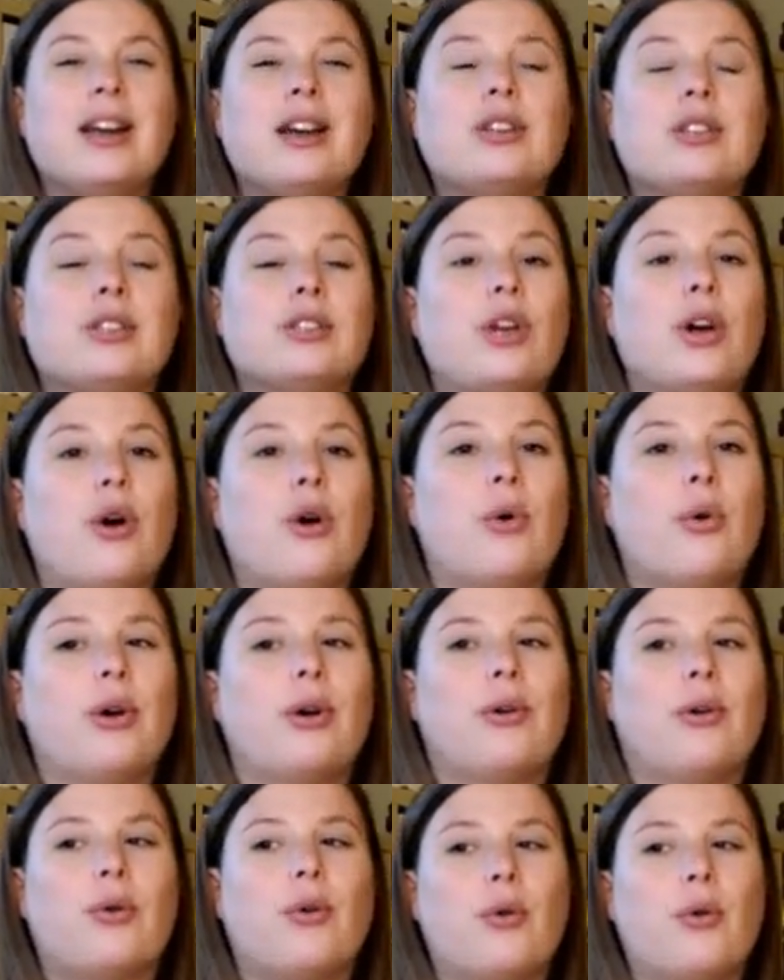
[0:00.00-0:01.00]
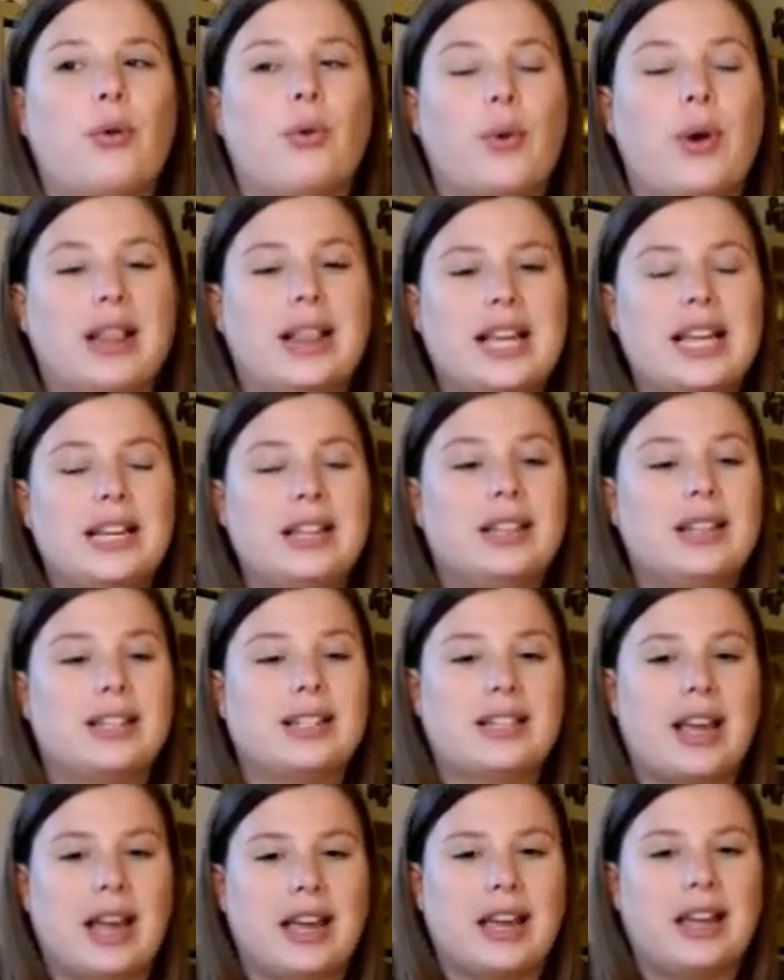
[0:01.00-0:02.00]
So when they did the
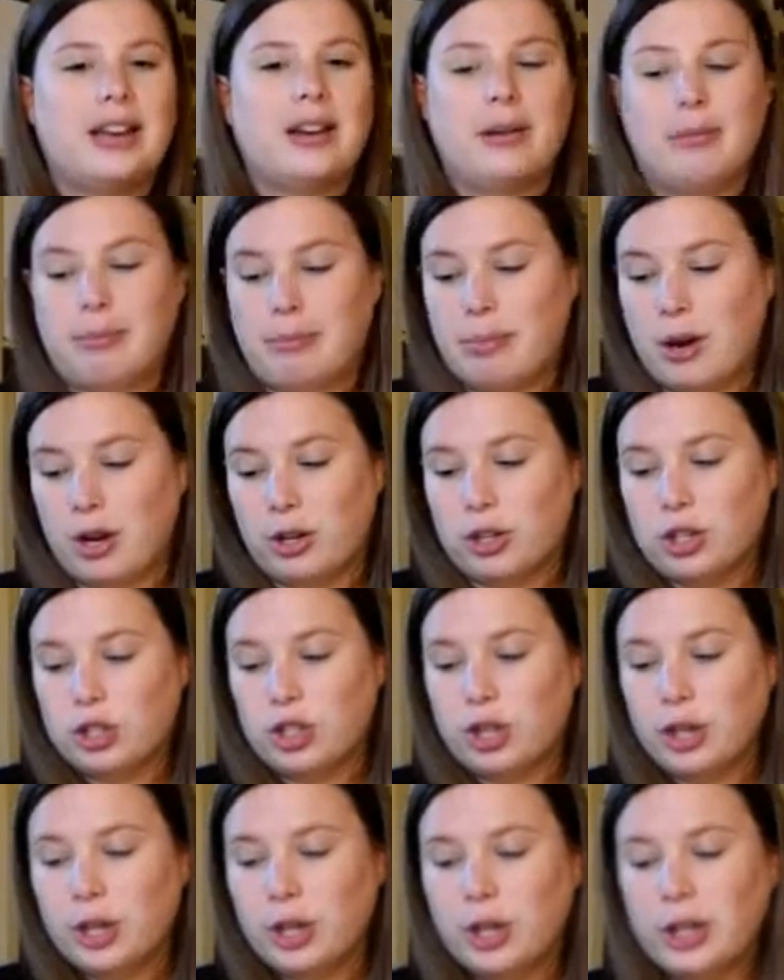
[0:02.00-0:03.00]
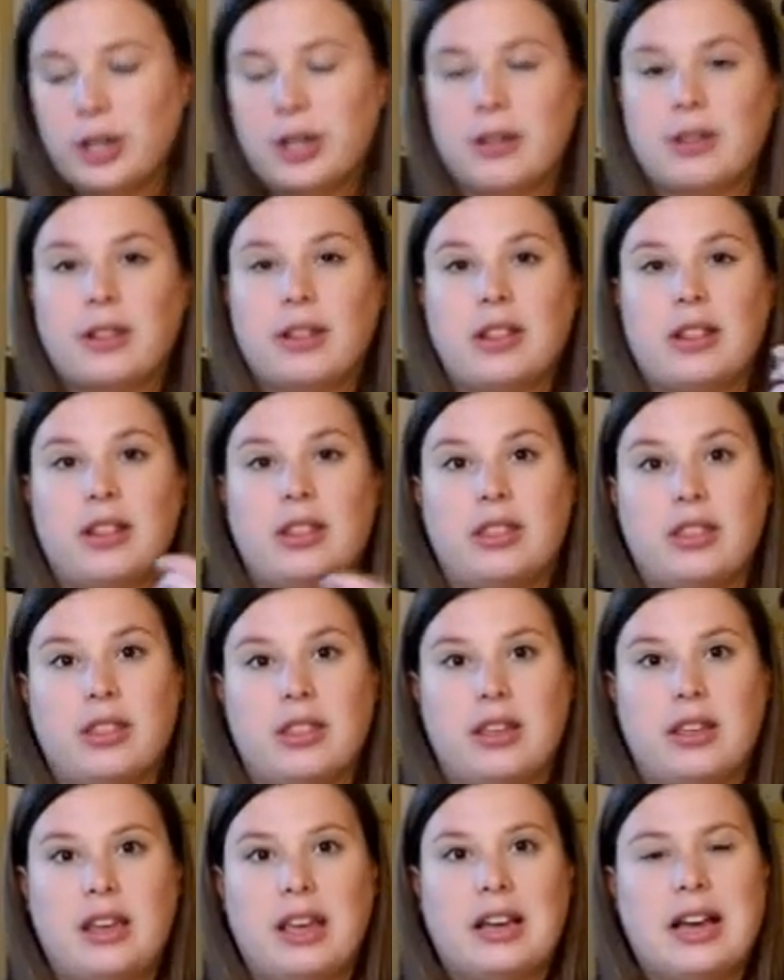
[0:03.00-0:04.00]
second puncture,
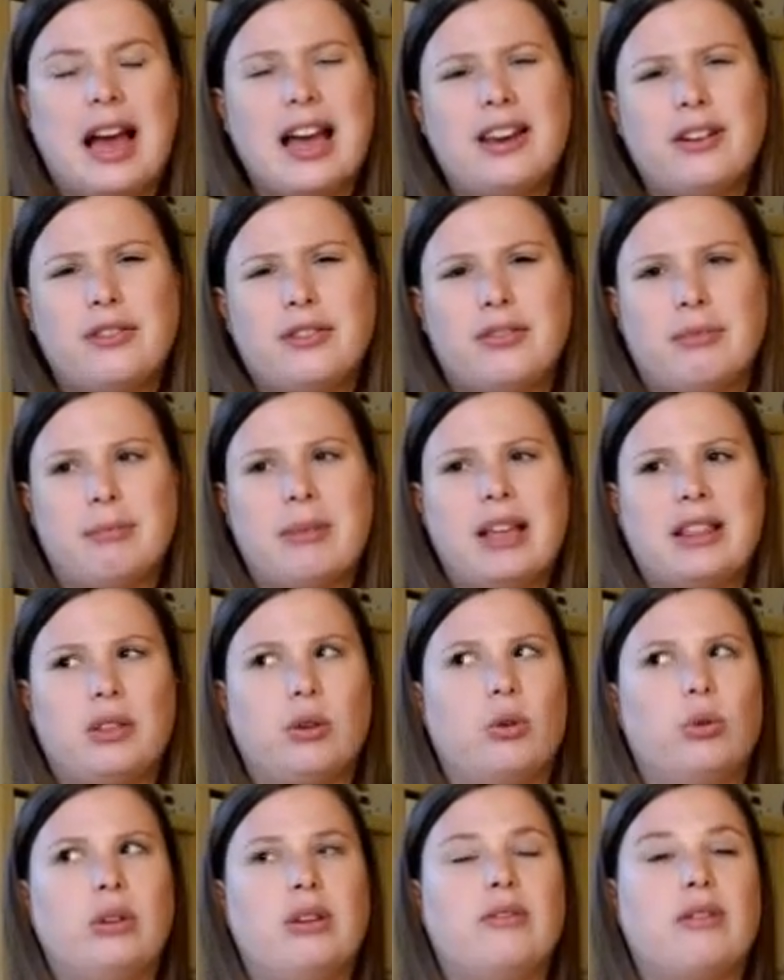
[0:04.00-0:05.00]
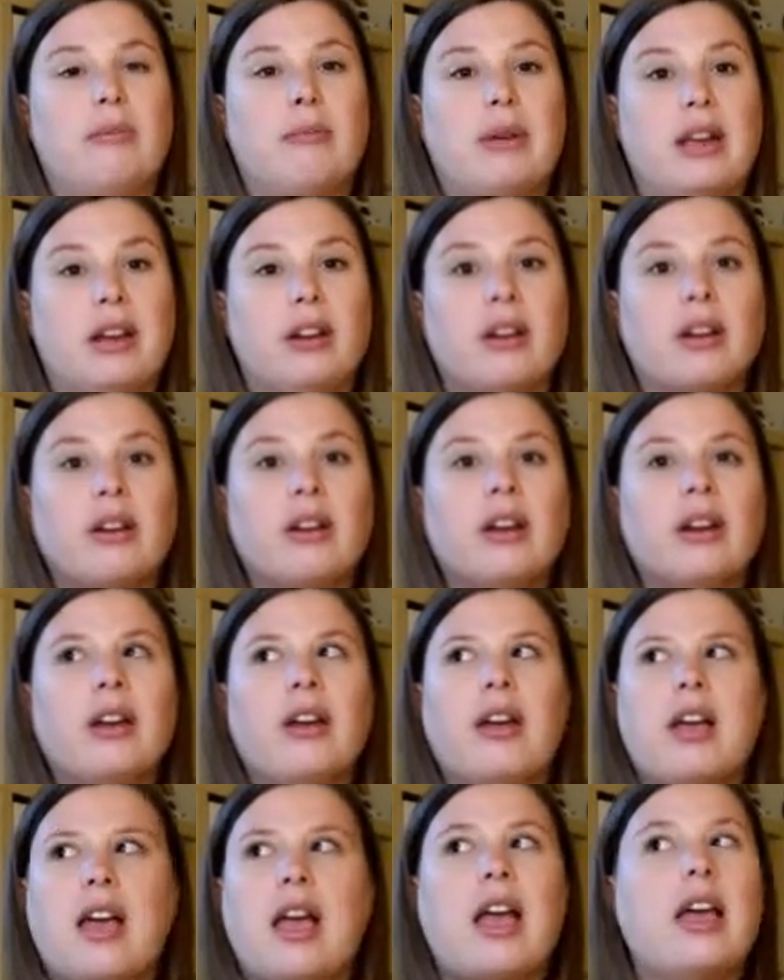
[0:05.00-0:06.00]
it kind of made the hole even bigger,
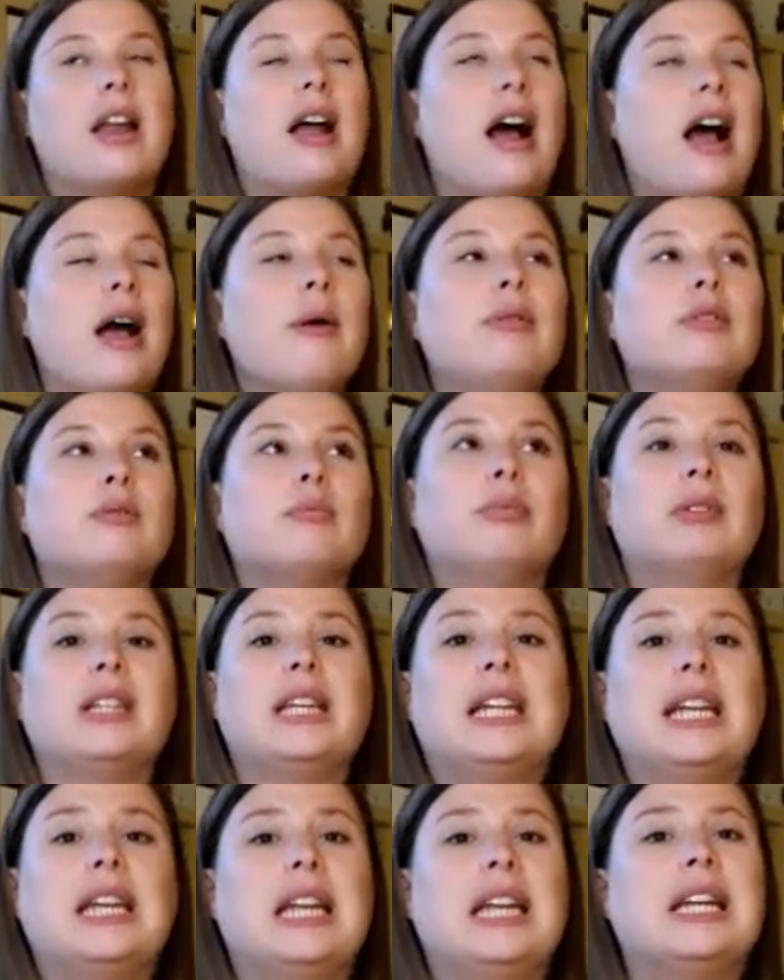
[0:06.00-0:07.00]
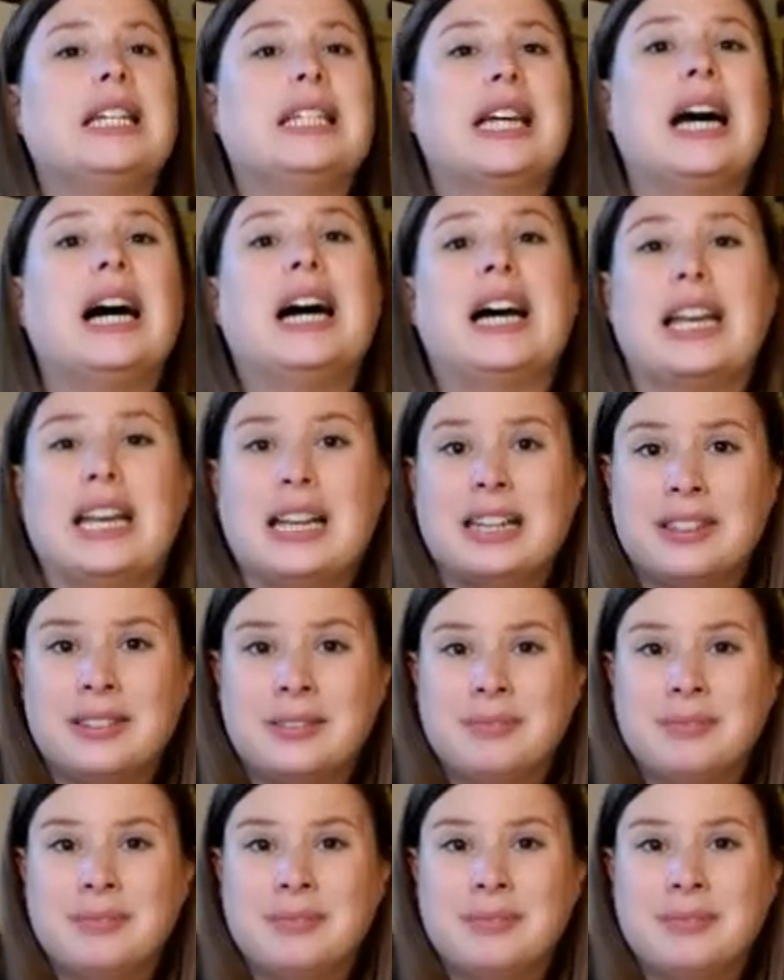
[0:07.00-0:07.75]
and I was bleeding a ton,